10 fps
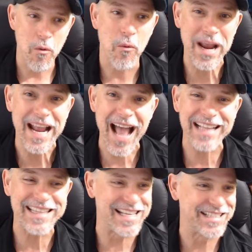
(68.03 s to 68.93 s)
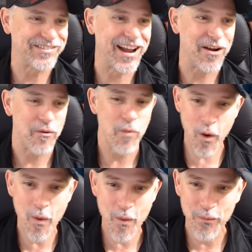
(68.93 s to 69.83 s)
We got this, right?
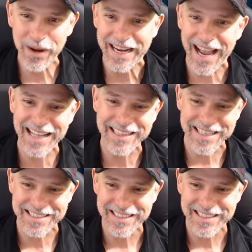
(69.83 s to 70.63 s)
Woohoo, we got this.